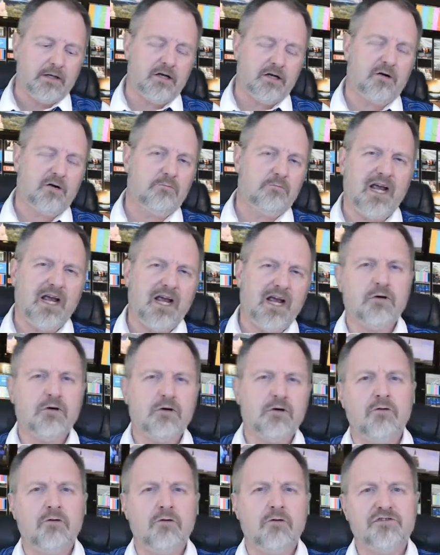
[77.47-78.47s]
Now, back
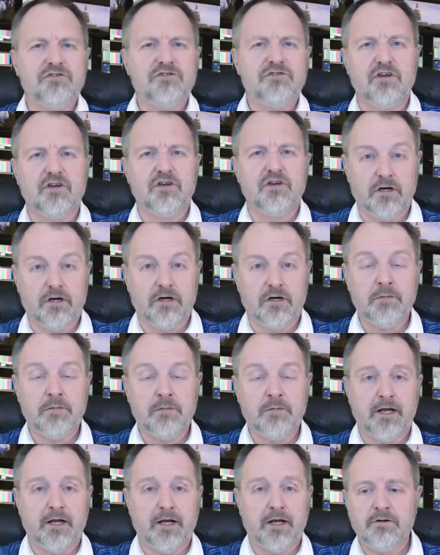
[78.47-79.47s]
when I was a young
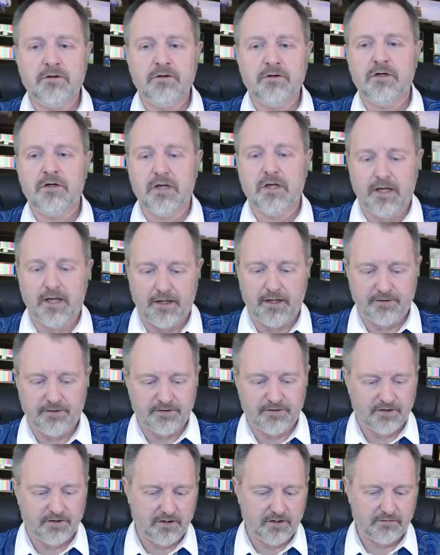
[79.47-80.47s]
man
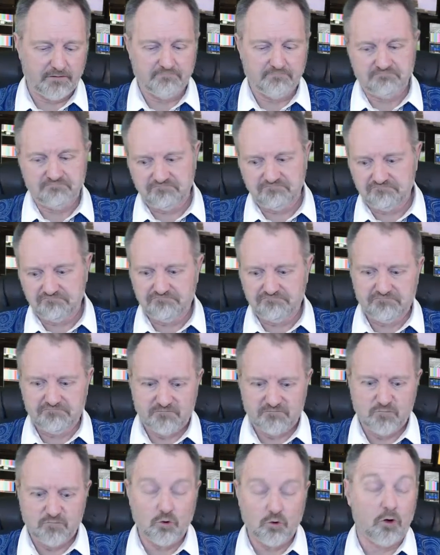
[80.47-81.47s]
and
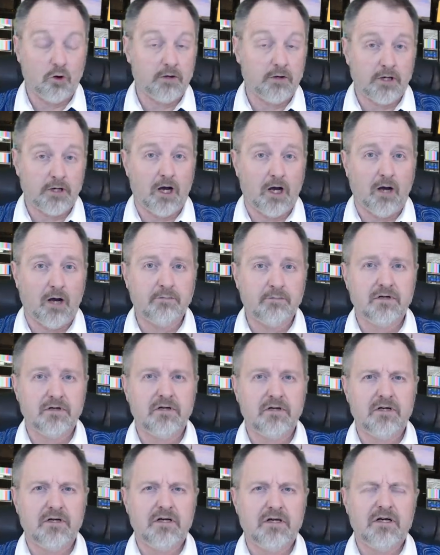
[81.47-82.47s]
growing up,
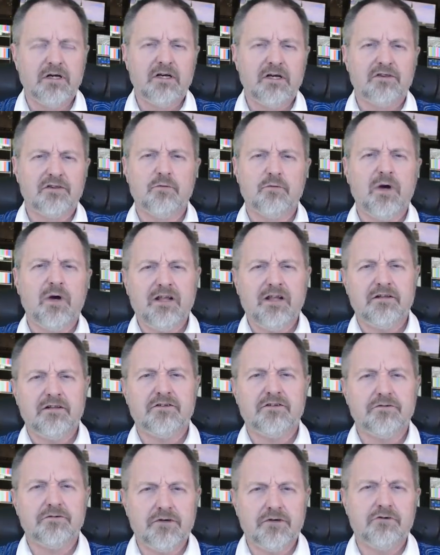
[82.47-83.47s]
the way
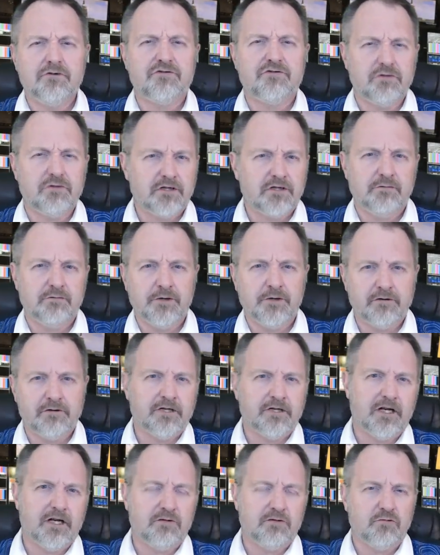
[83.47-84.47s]
that you usually
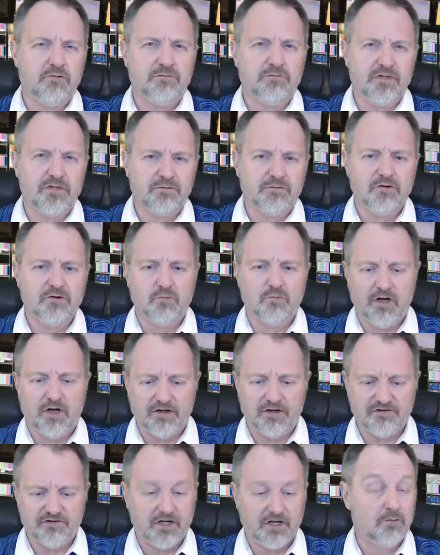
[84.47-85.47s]
communicated with people
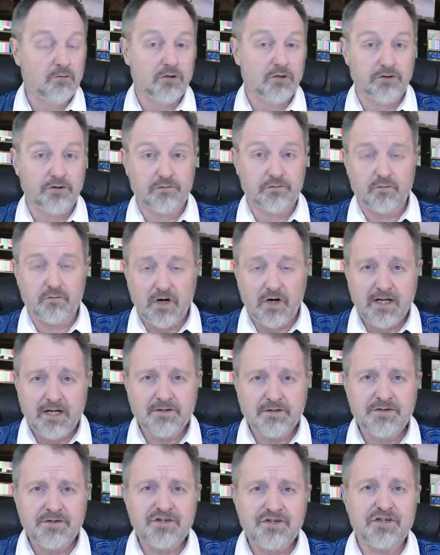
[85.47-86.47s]
was they were your
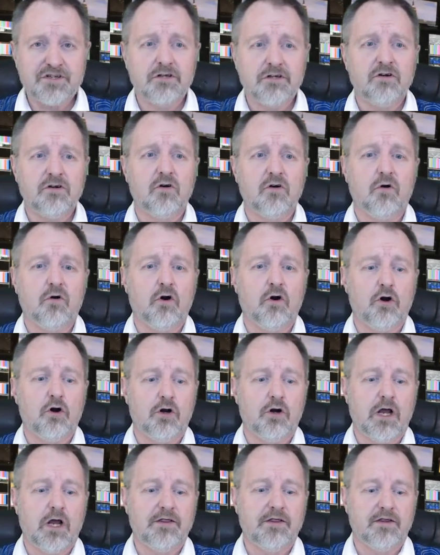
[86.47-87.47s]
friends,
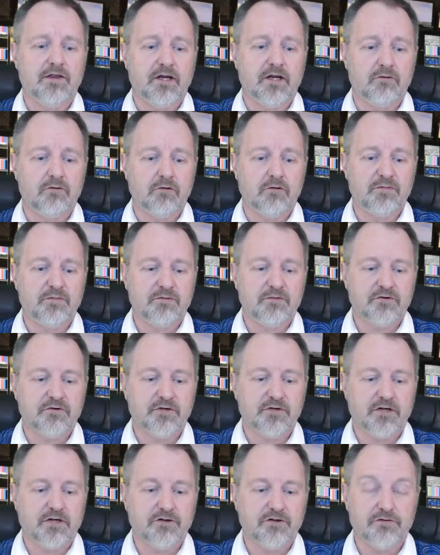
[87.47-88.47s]
or they were people
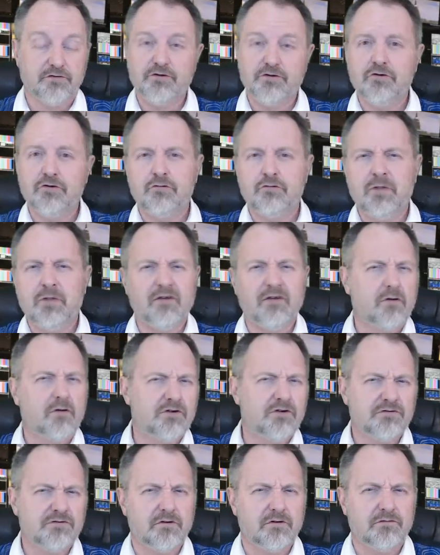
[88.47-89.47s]
that you knew by
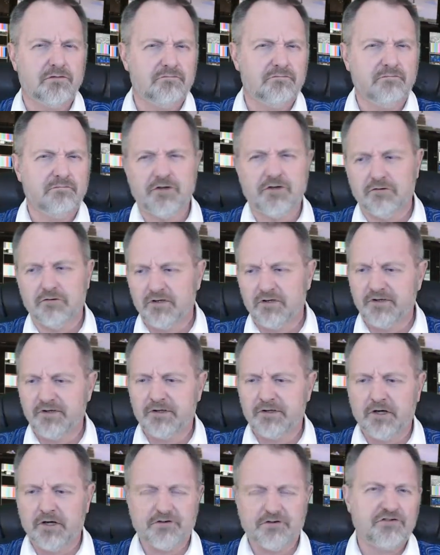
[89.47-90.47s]
virtue of, you know,
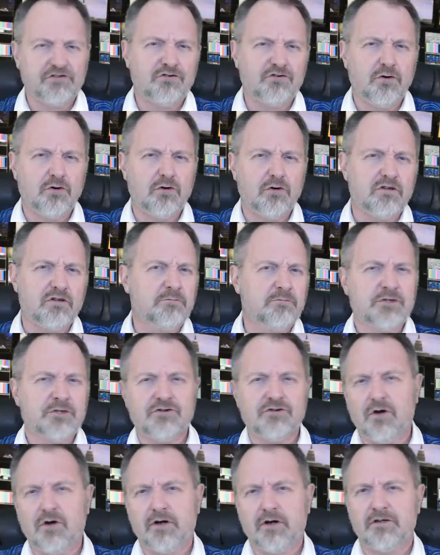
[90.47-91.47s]
living next door to them and
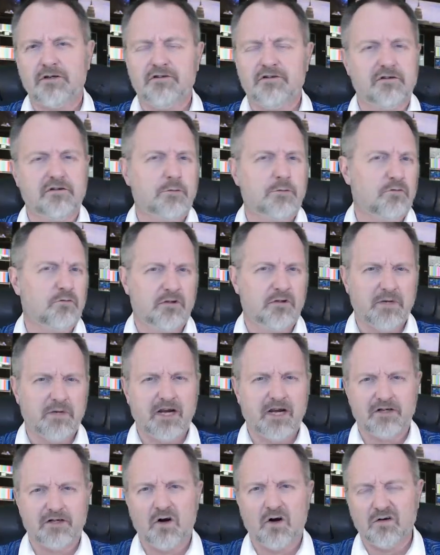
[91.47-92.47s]
talking to them over the
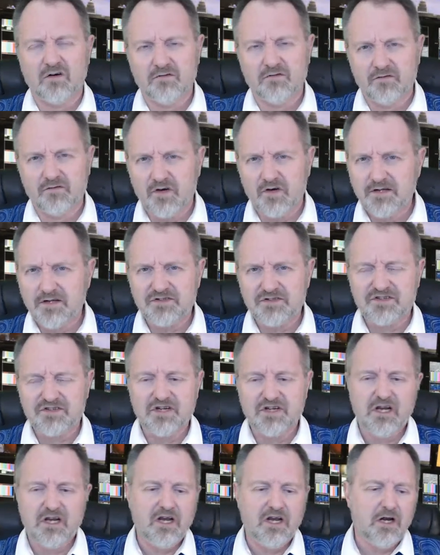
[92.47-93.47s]
backyard
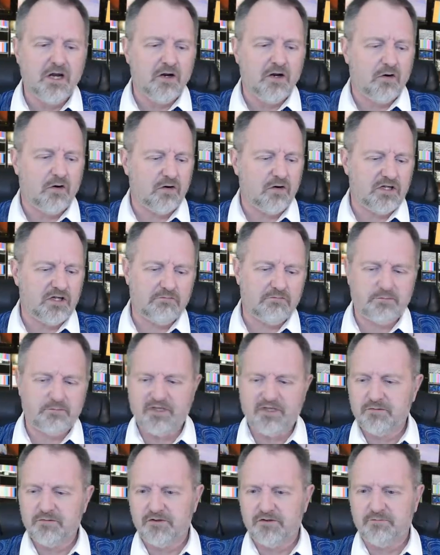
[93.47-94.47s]
fence, or they were
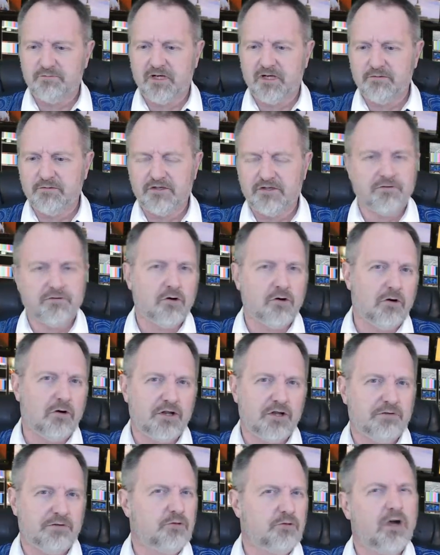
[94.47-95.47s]
people that maybe didn't know
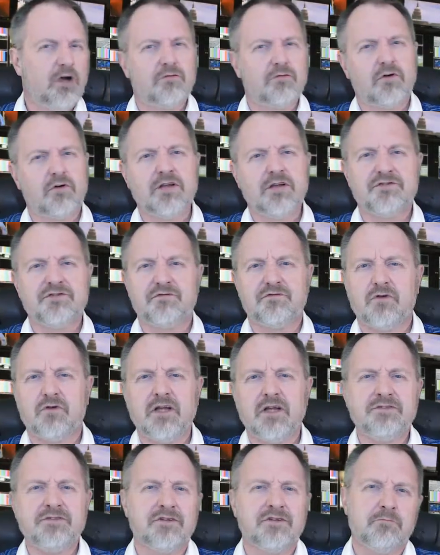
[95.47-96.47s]
all that well, friends of
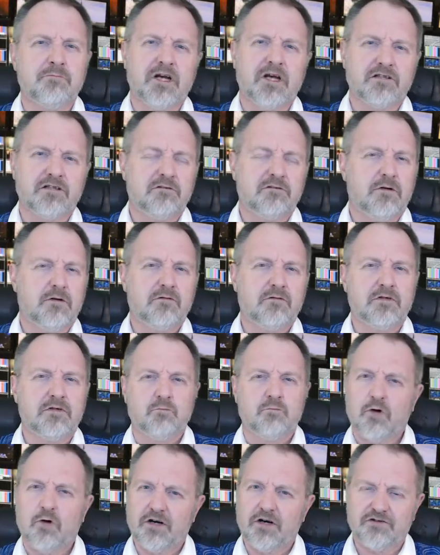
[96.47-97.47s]
friends that might come over
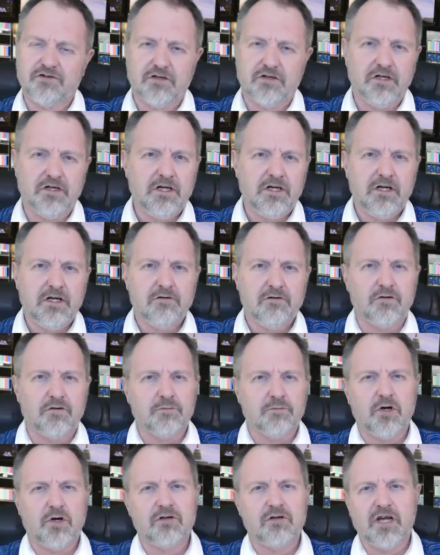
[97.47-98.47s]
and watch a
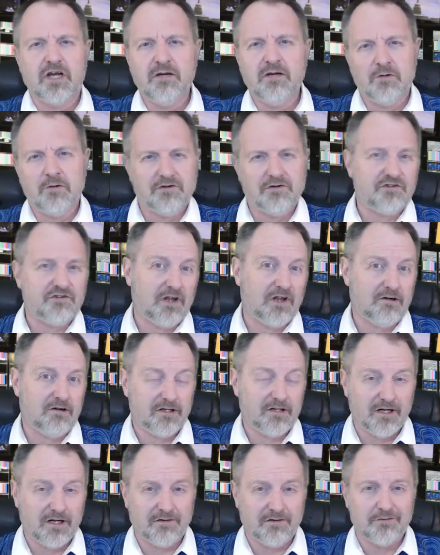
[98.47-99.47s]
football game on
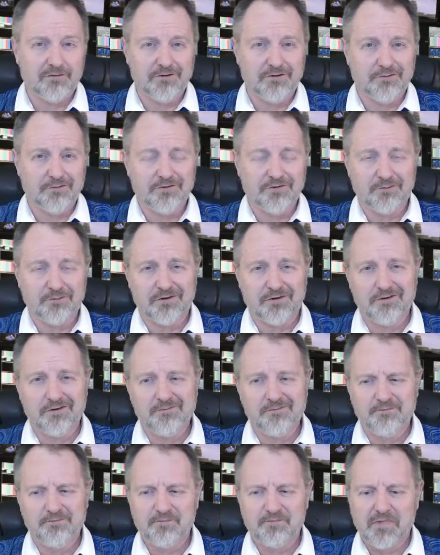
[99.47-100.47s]
Saturday afternoons with
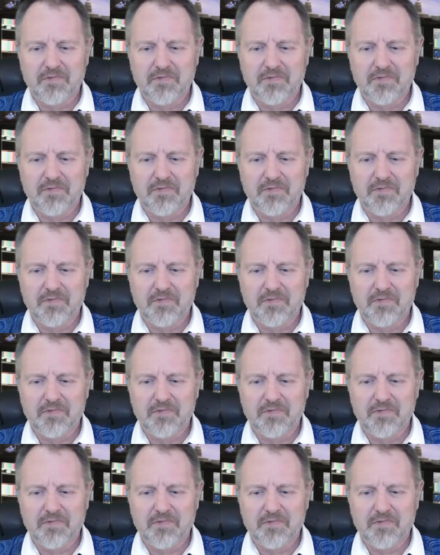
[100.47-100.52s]
you.